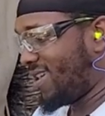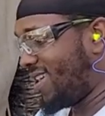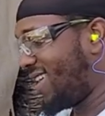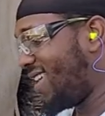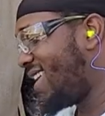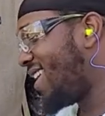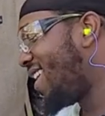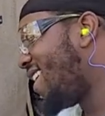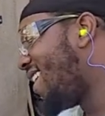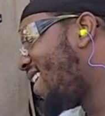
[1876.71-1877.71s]
But
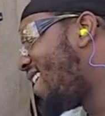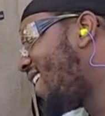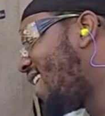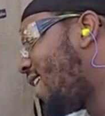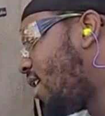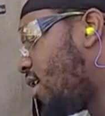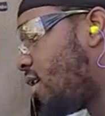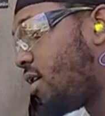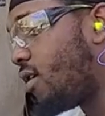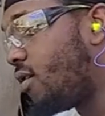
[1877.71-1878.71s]
jam that mag up in
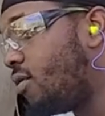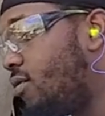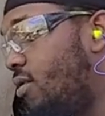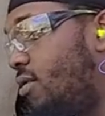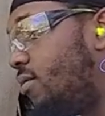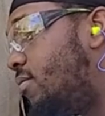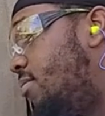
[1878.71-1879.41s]
there. Oh, it goes up here.